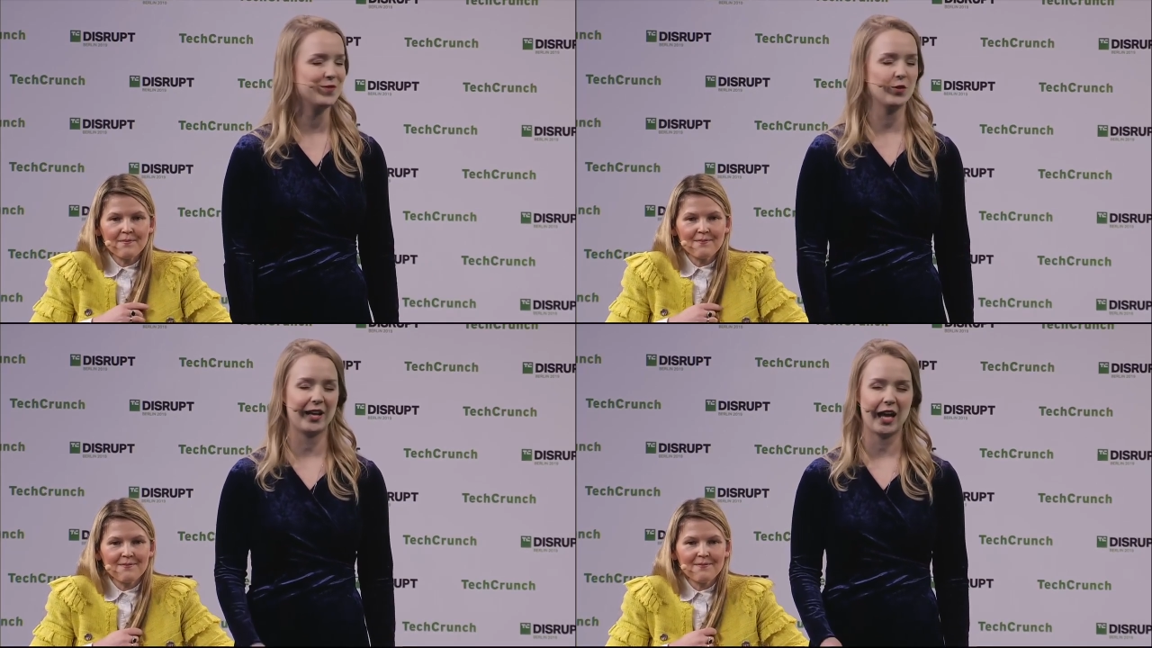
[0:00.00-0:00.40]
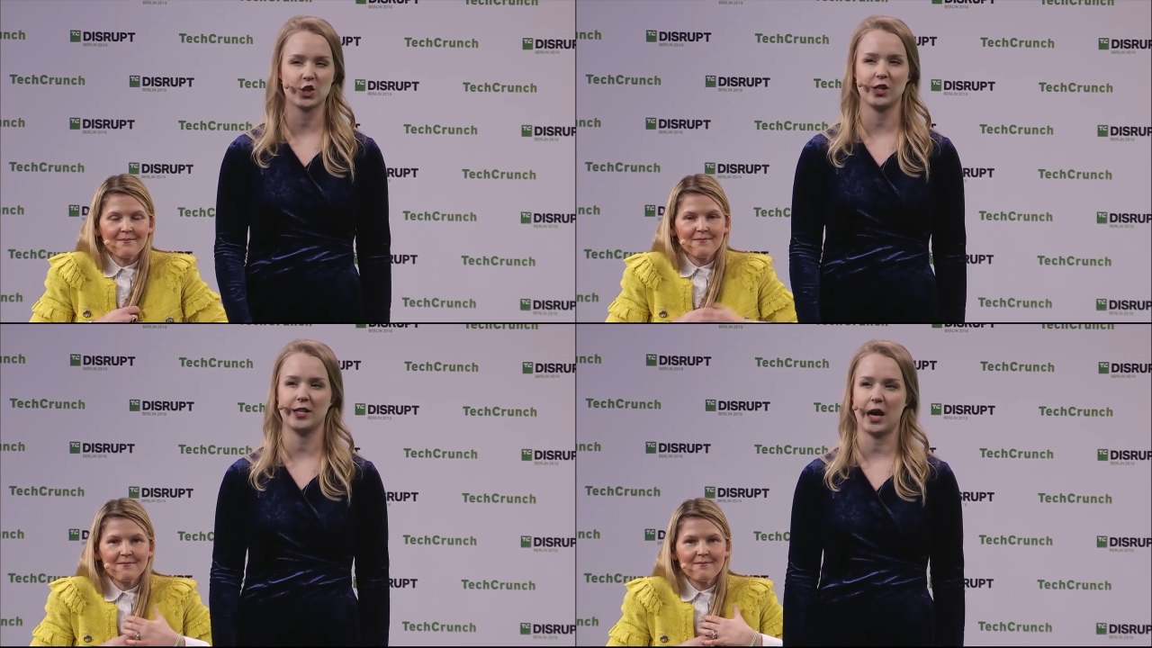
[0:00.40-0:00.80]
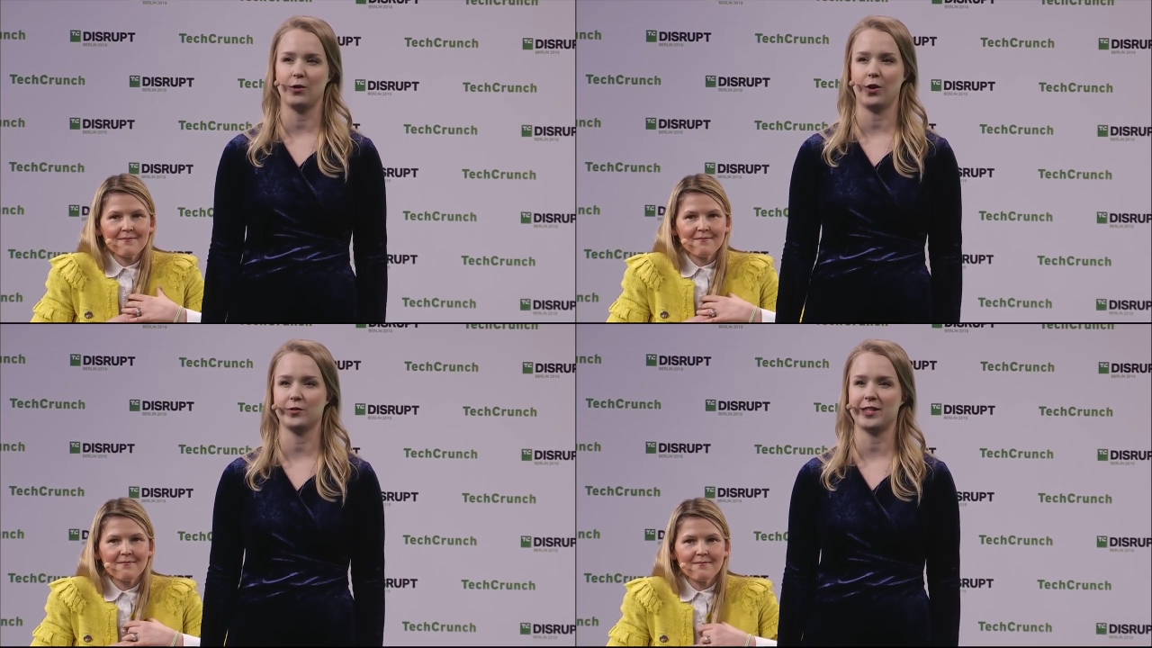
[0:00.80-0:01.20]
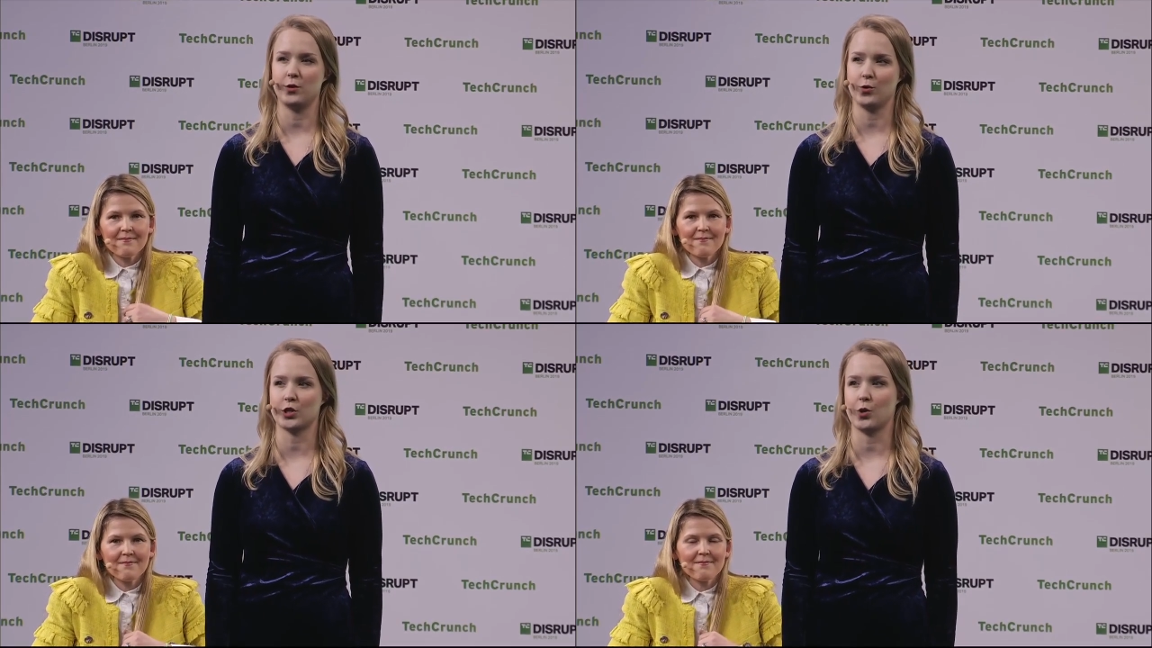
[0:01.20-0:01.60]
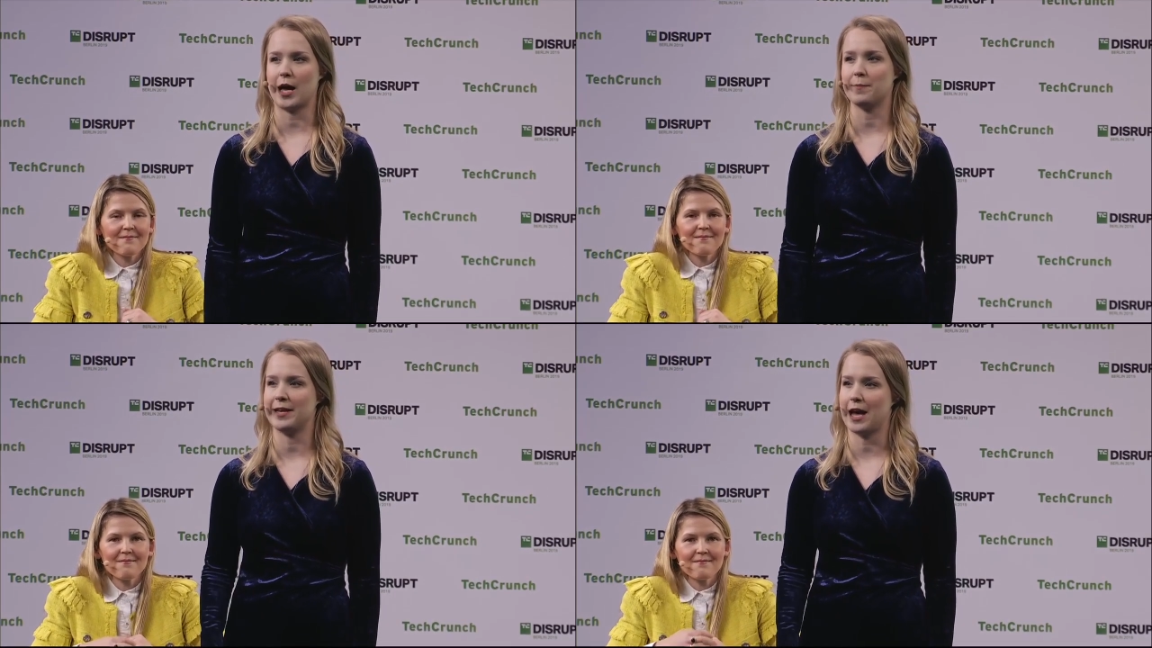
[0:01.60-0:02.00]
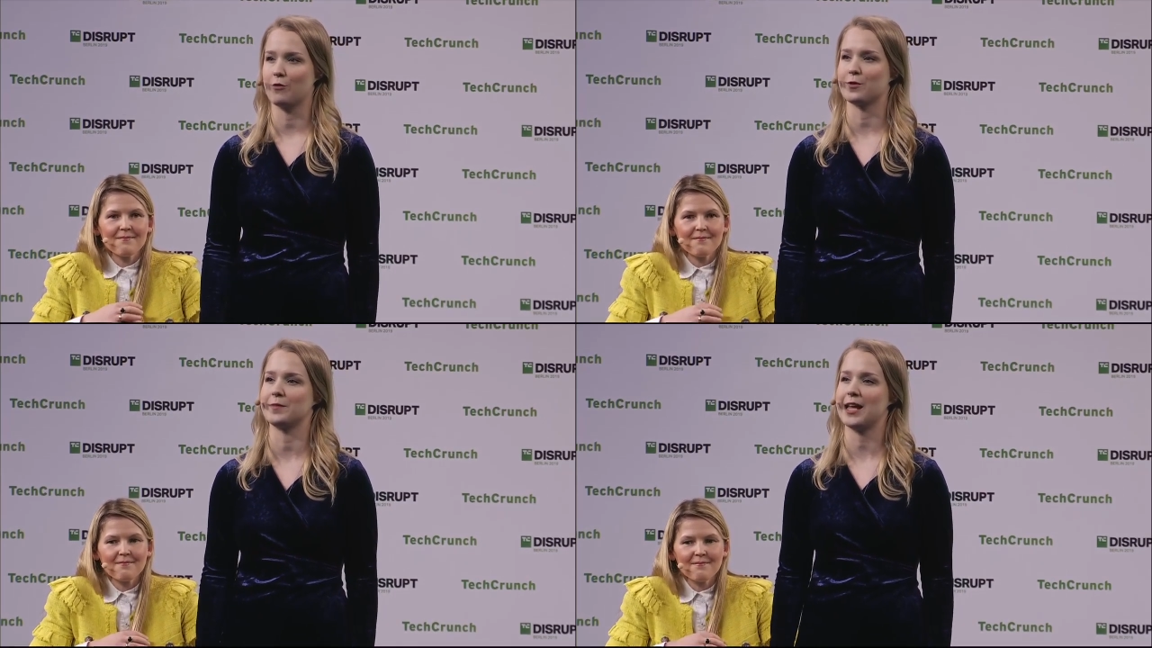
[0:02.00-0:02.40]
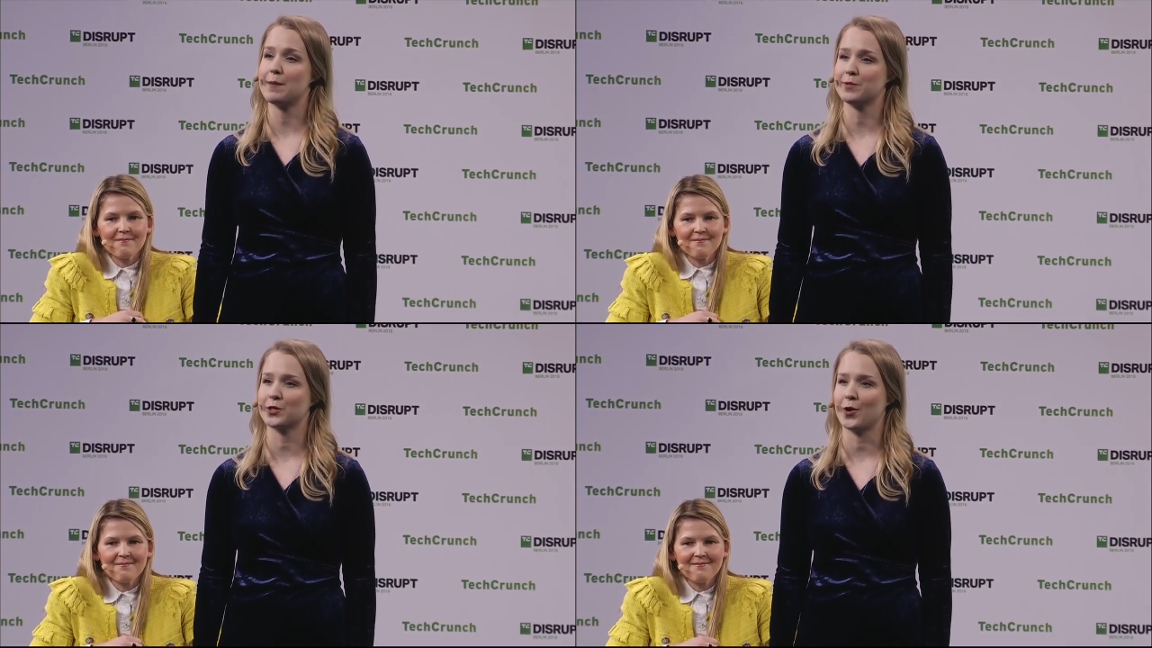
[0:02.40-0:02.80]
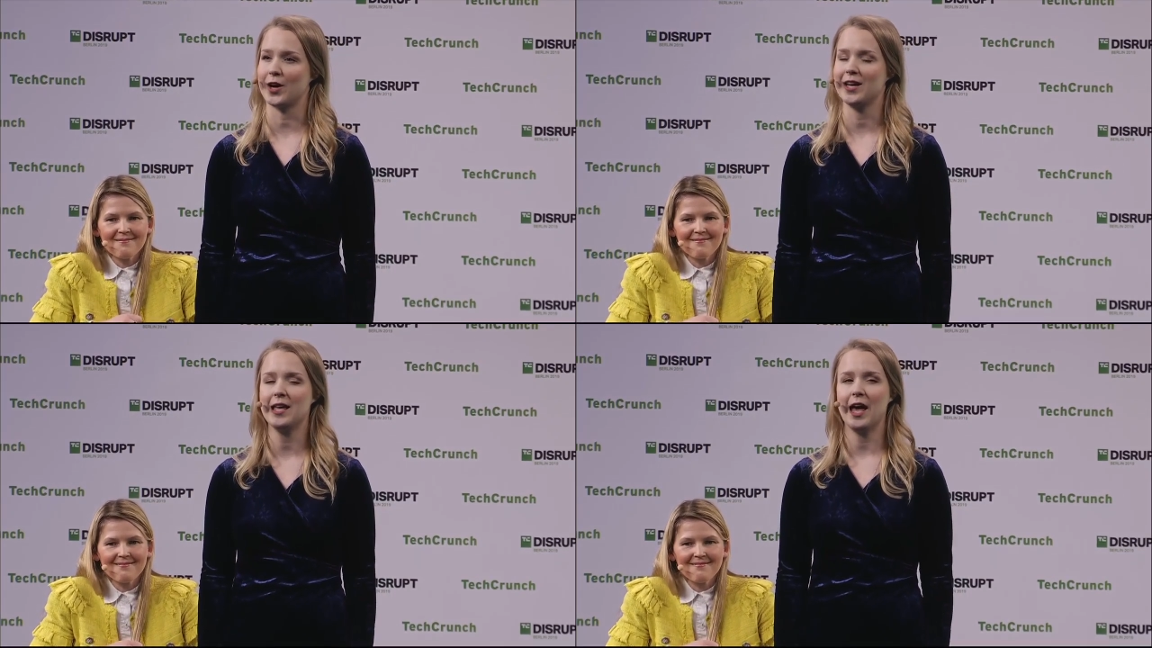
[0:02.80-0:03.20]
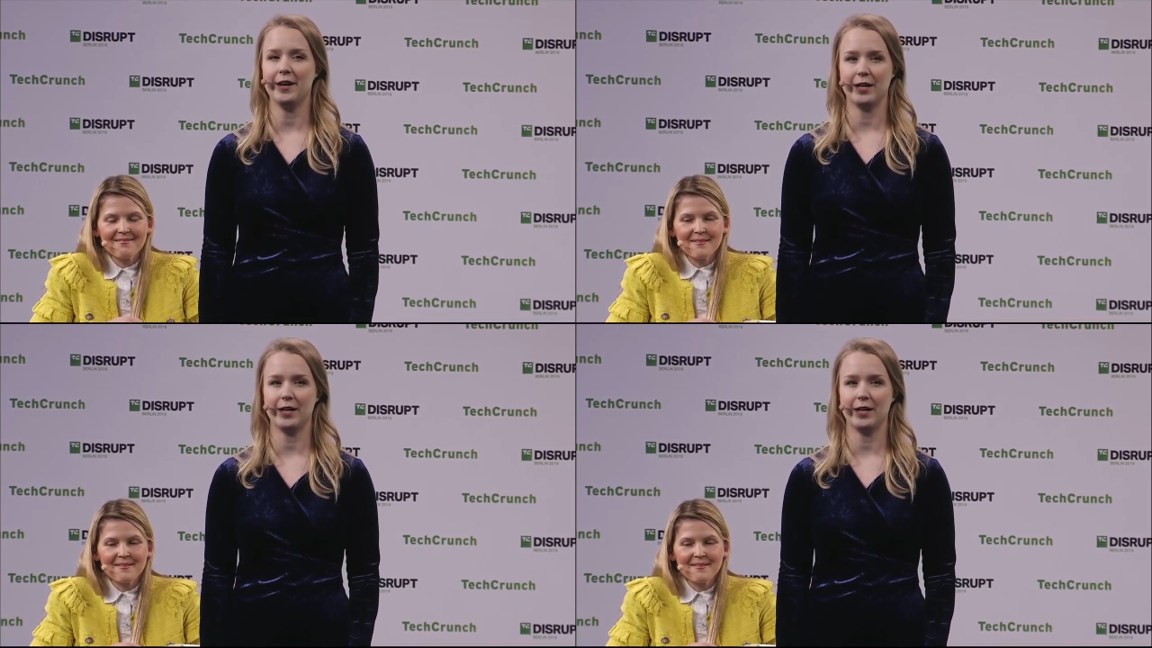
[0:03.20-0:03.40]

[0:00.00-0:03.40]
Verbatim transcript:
Speaker 1: you can actually download the Nyxo app now from the App Store and,